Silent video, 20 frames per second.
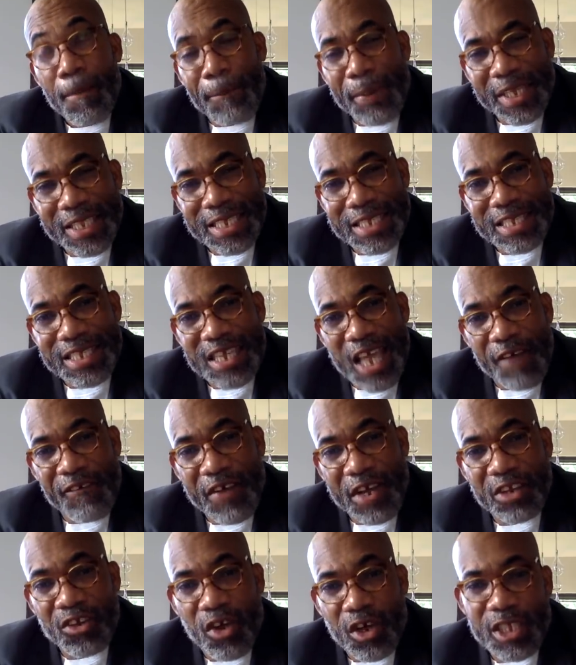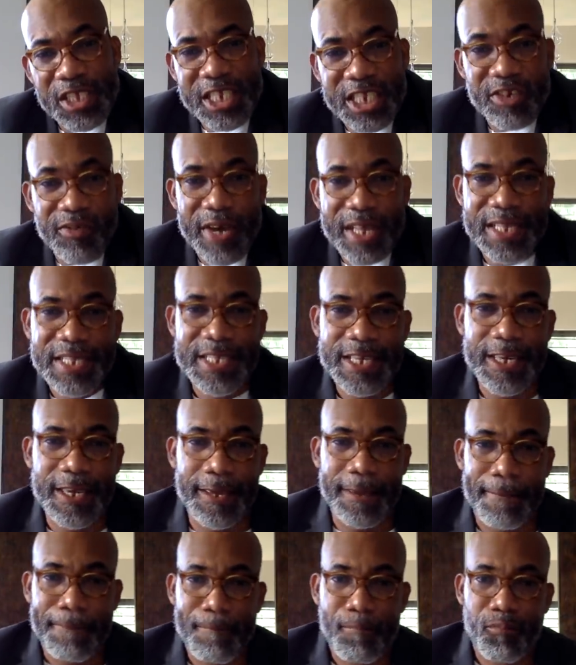Pitted Savant
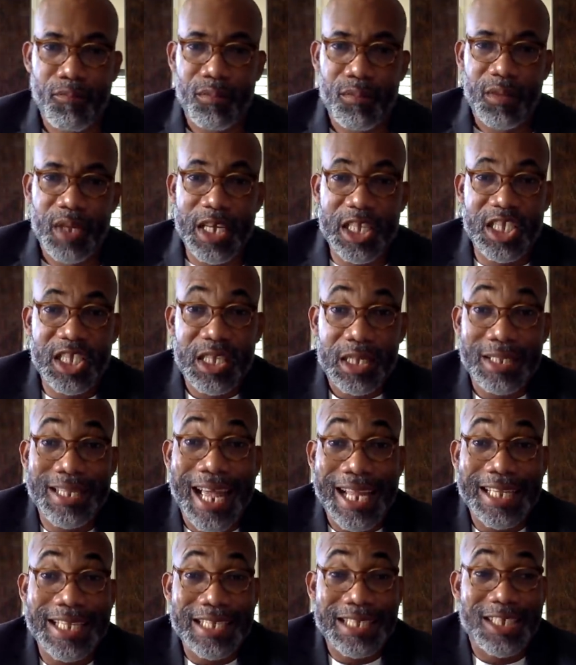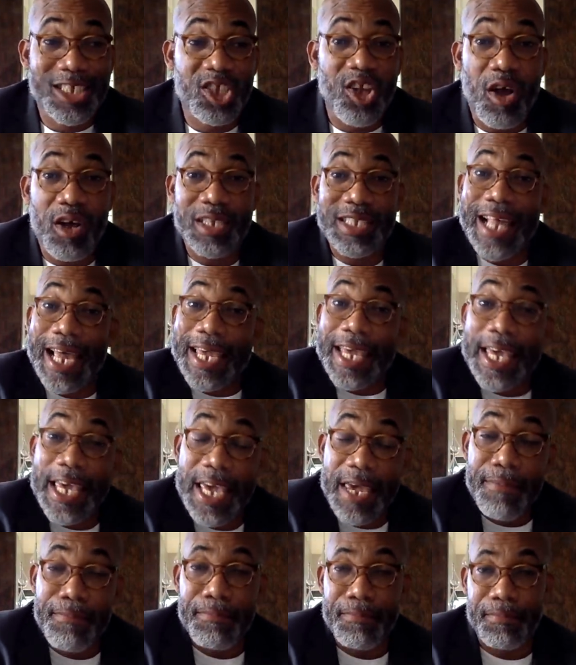constituency. It's that sounds like
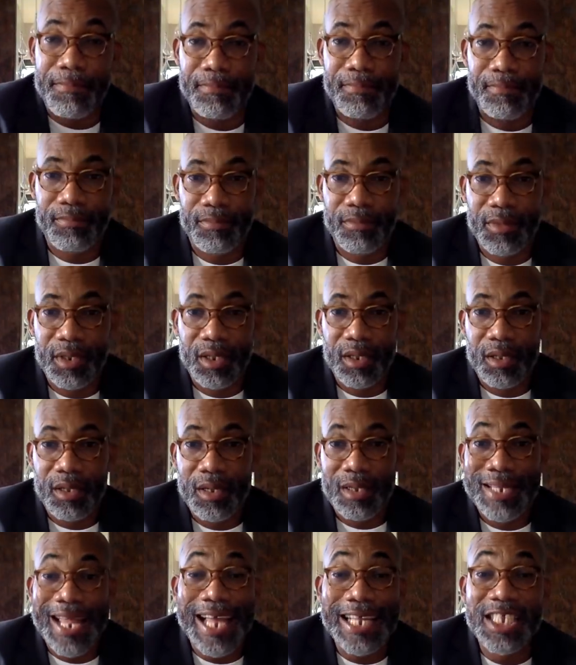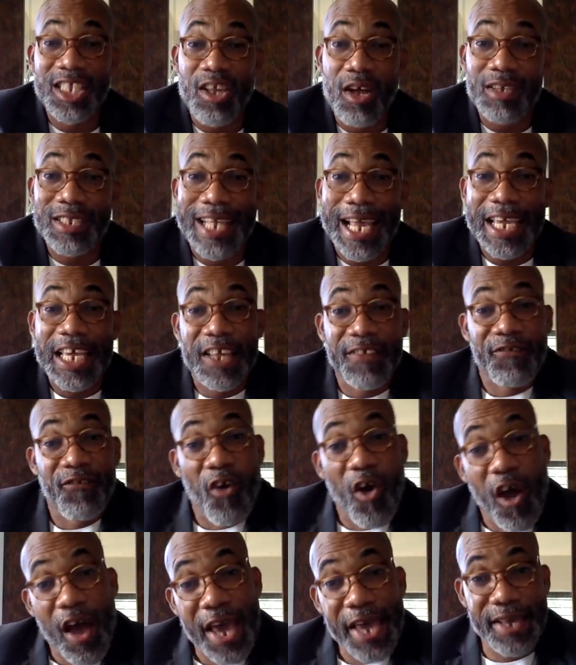him. That sounds like his
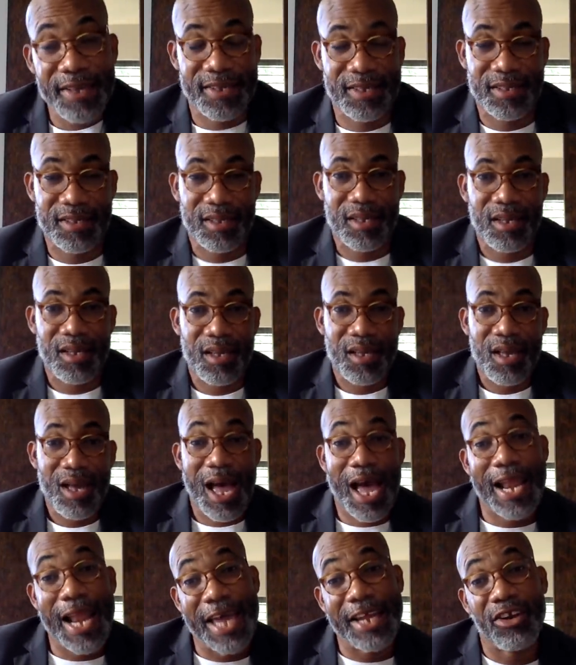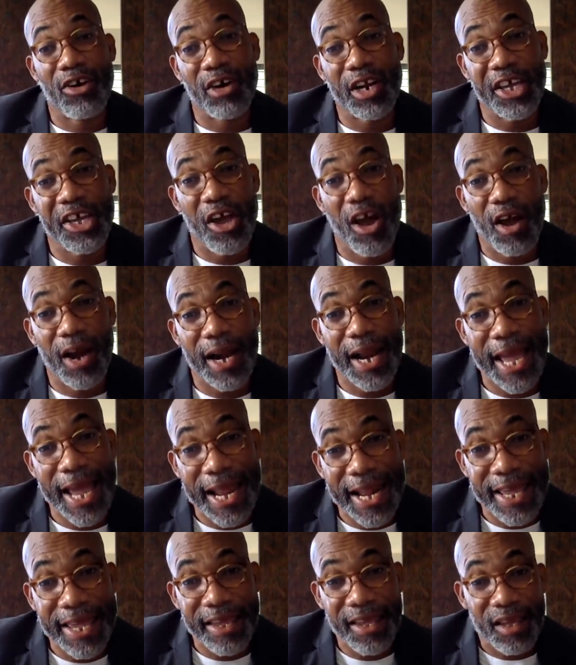voice. And I know the young
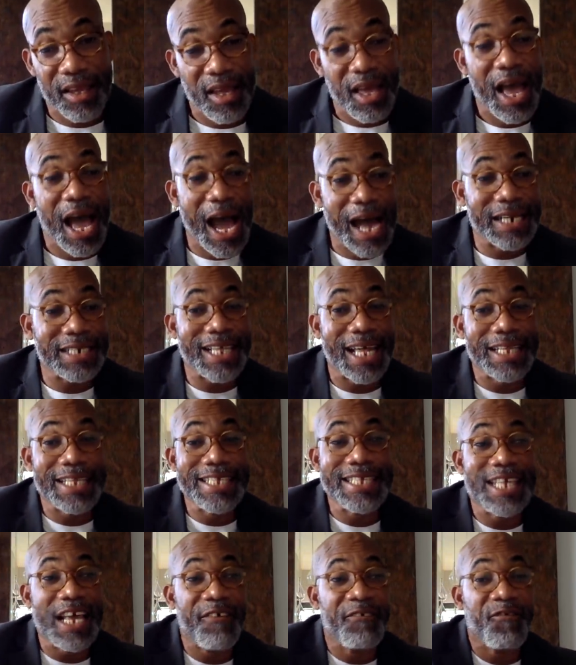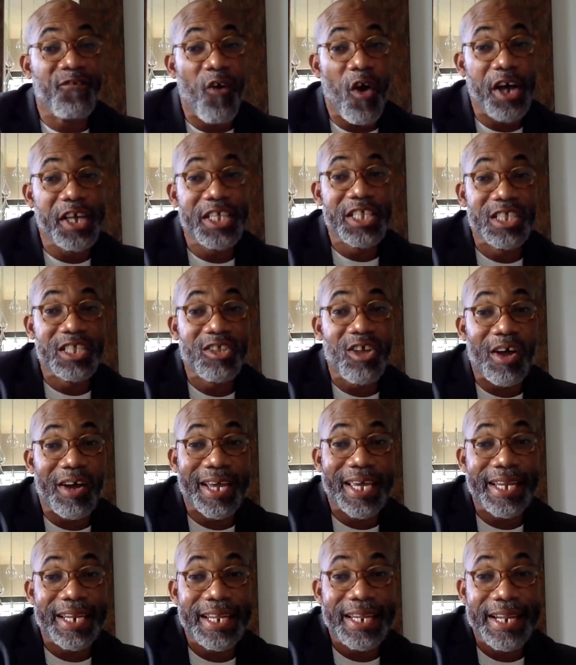lady. And that is a voice
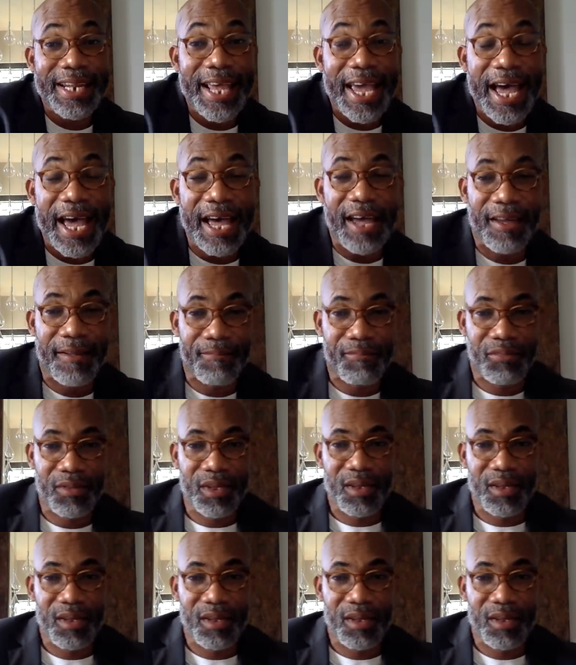talking in there.